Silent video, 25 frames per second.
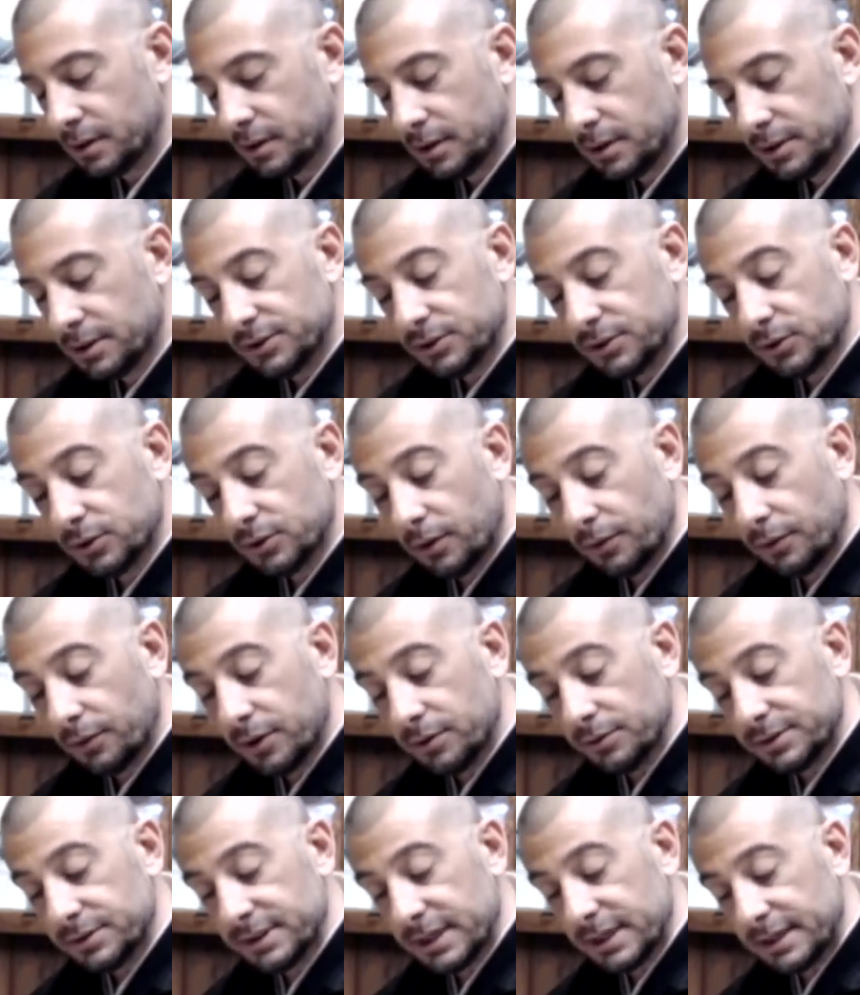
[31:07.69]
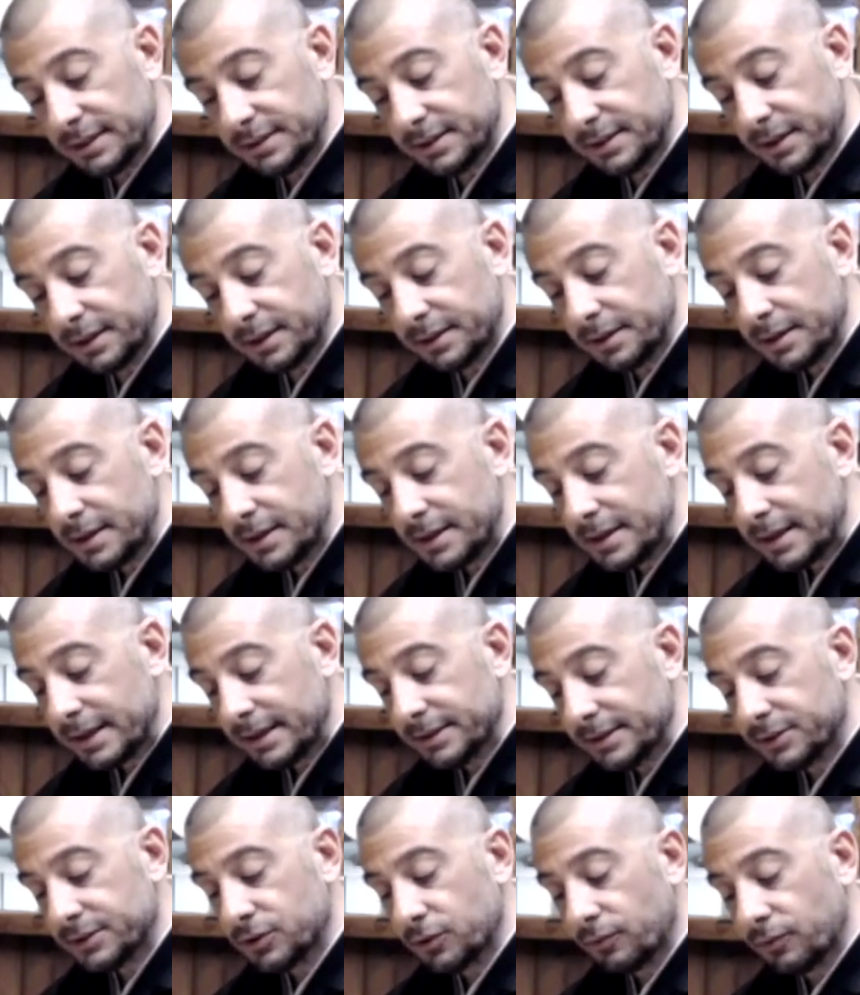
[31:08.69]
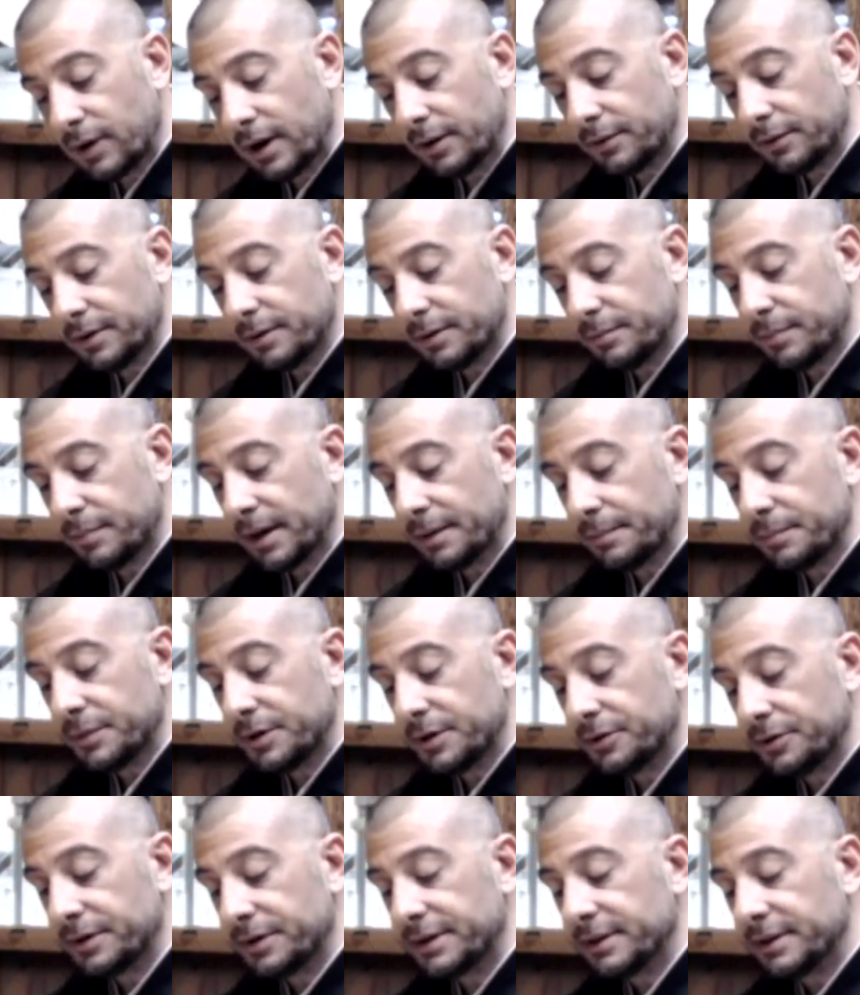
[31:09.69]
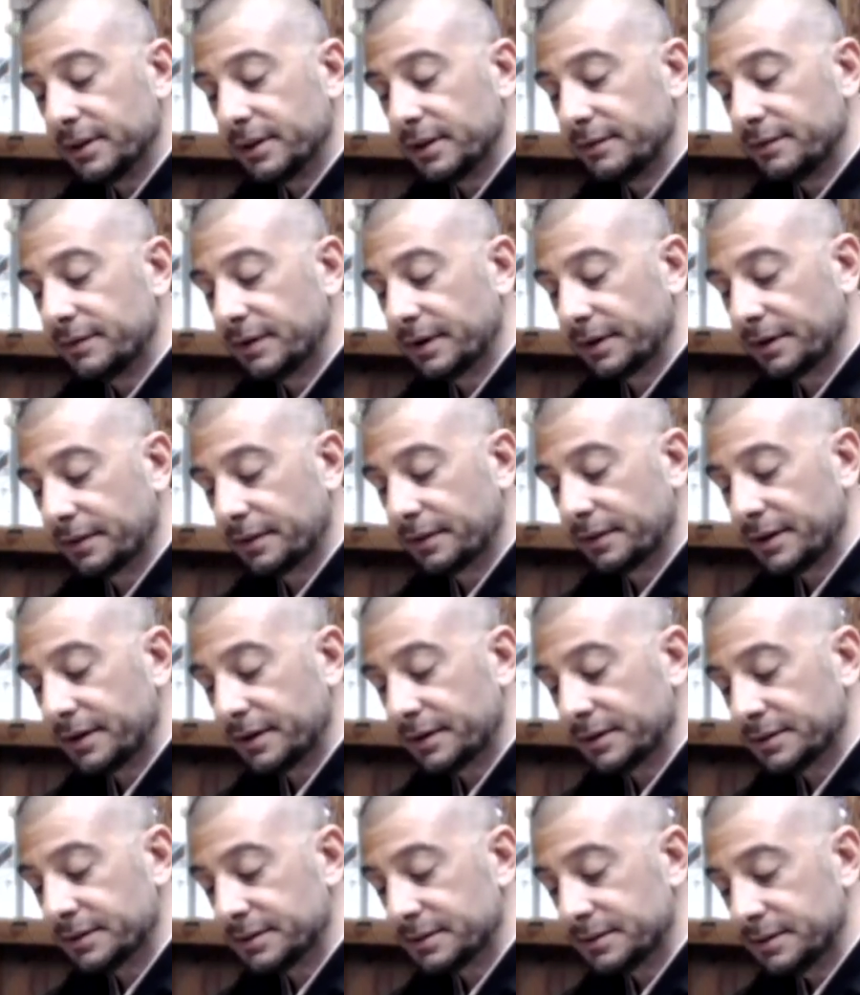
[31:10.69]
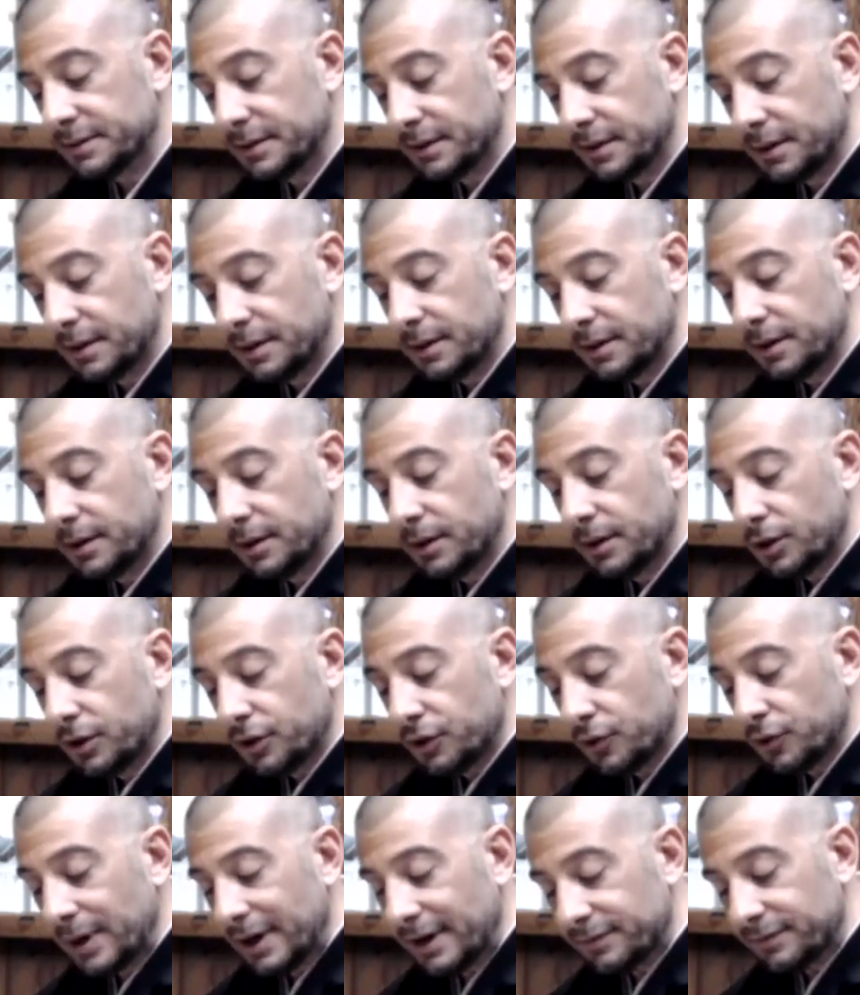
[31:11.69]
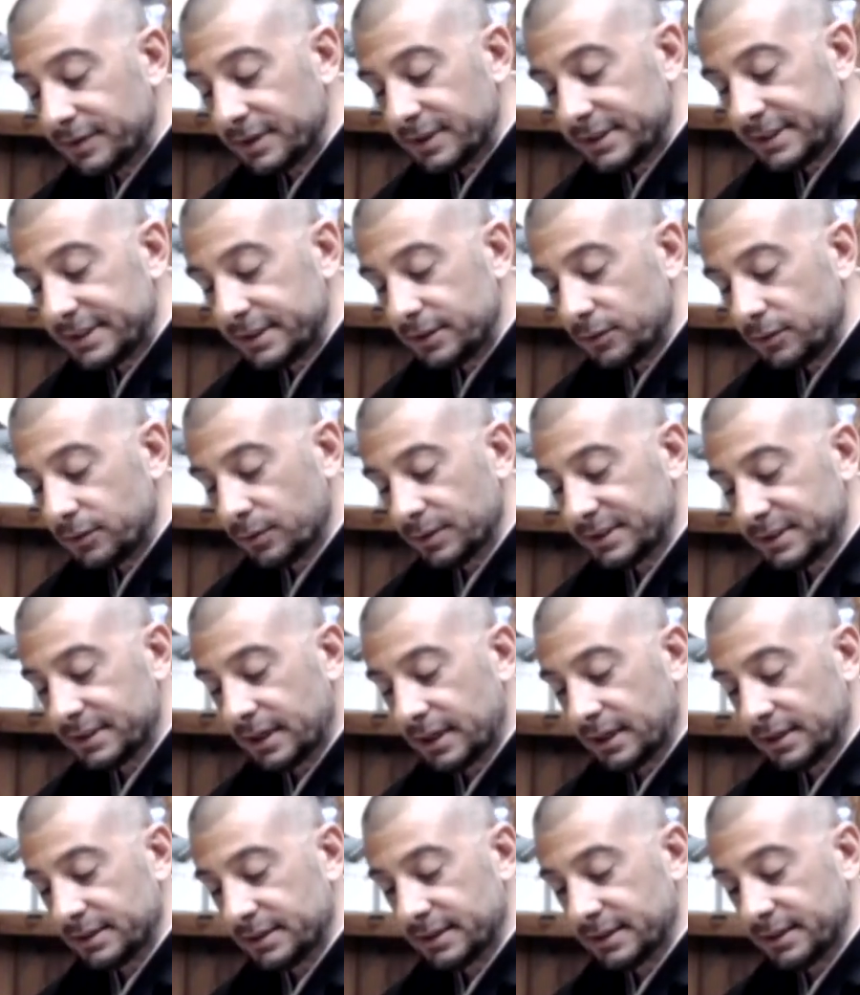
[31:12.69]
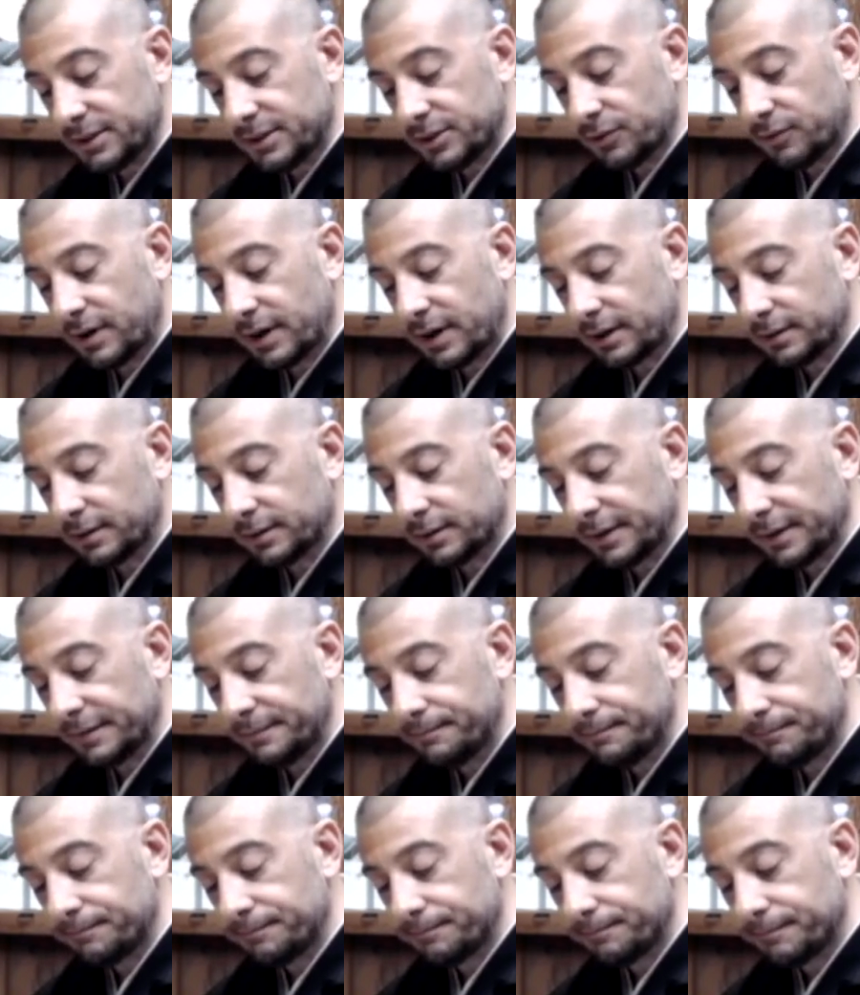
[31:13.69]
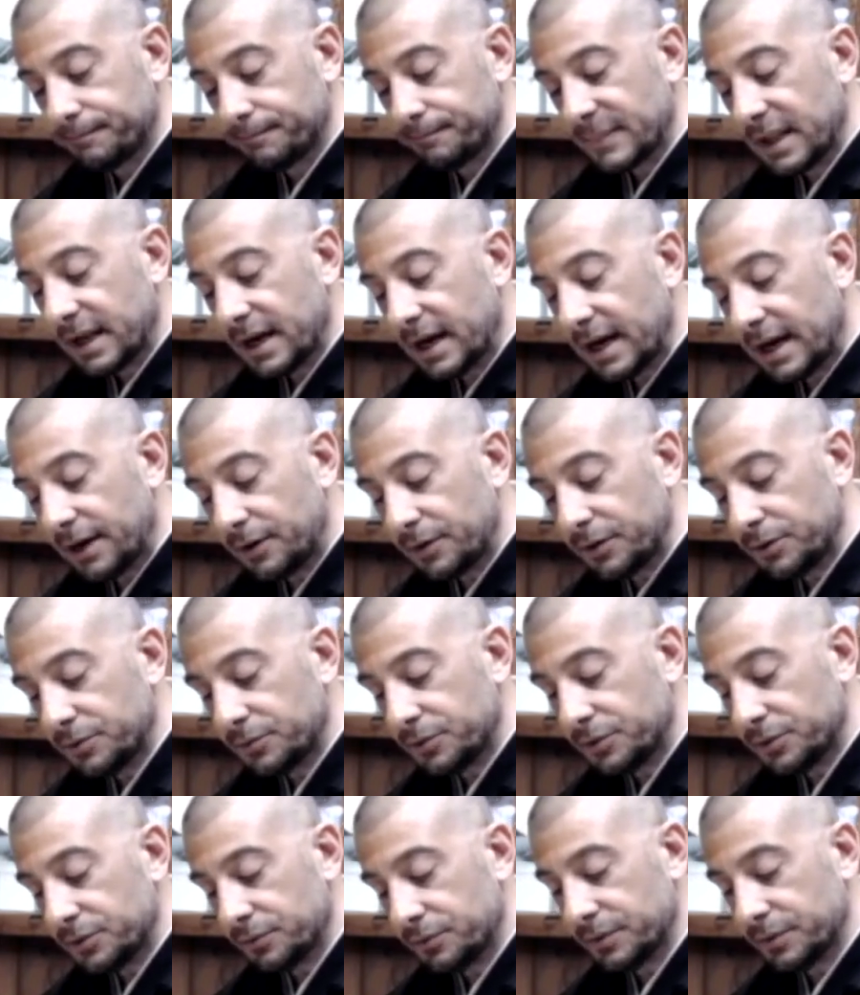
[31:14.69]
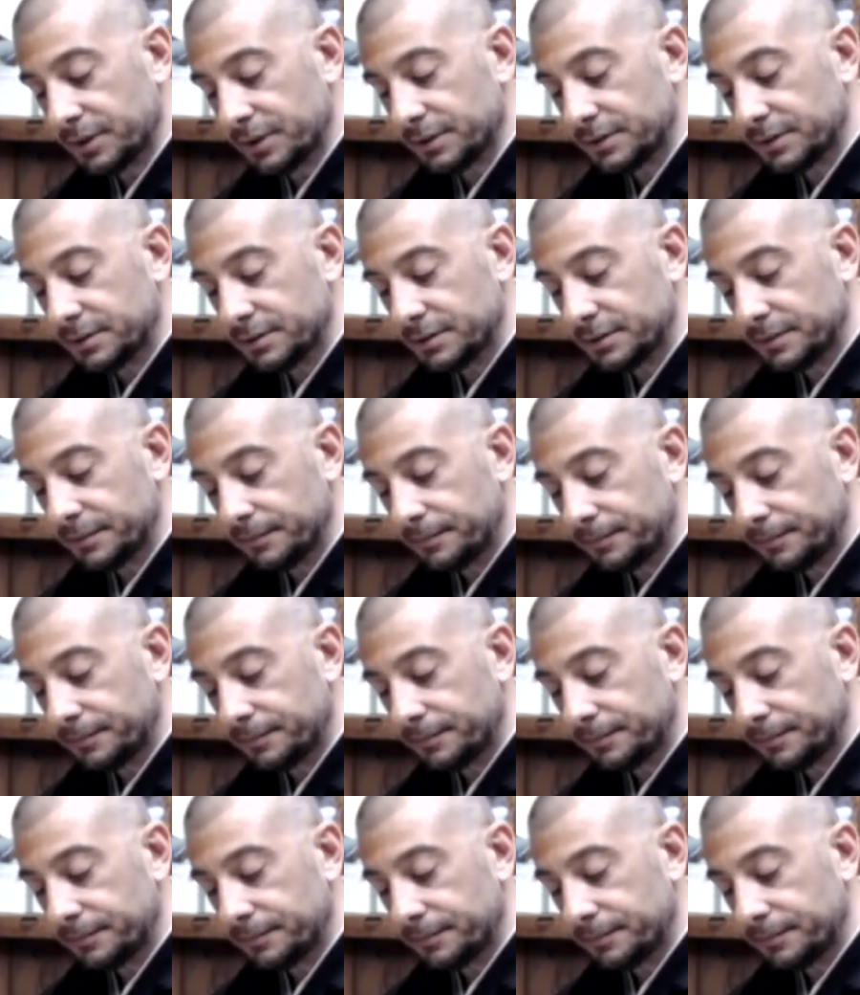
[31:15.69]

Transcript: So although Zazen is surrounded by myriad living things, you have to deal with Zazen directly. How do you do this?